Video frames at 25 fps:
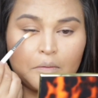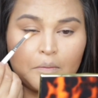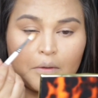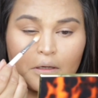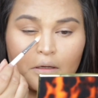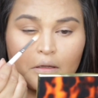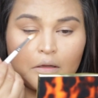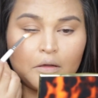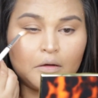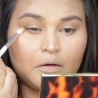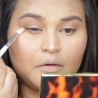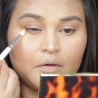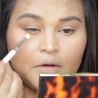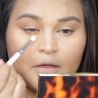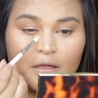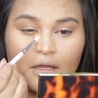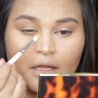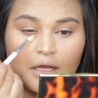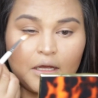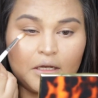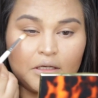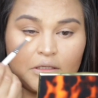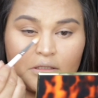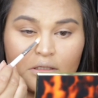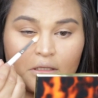to my
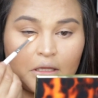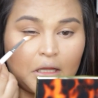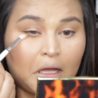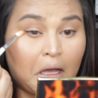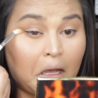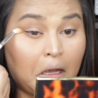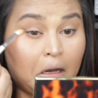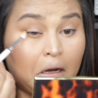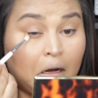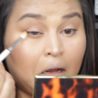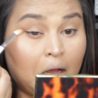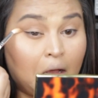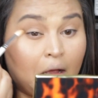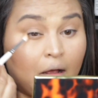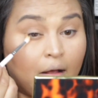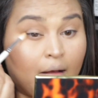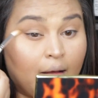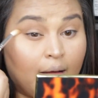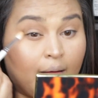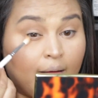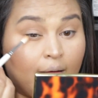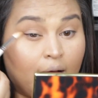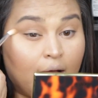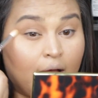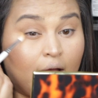lower lash line
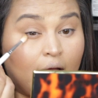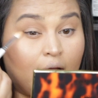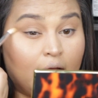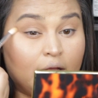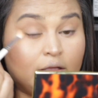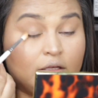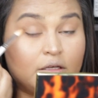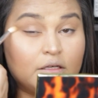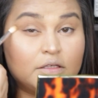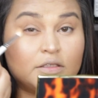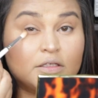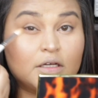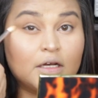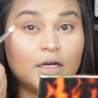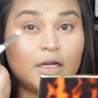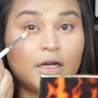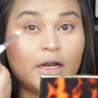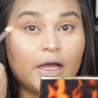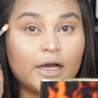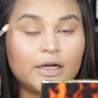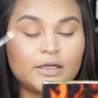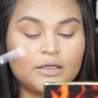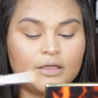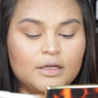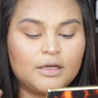and just
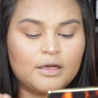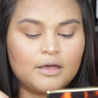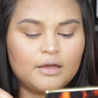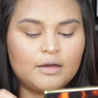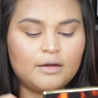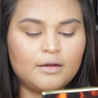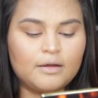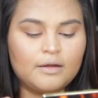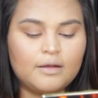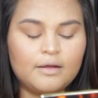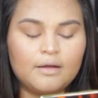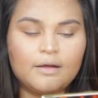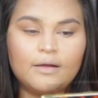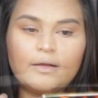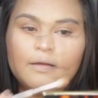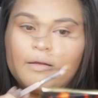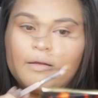connecting it.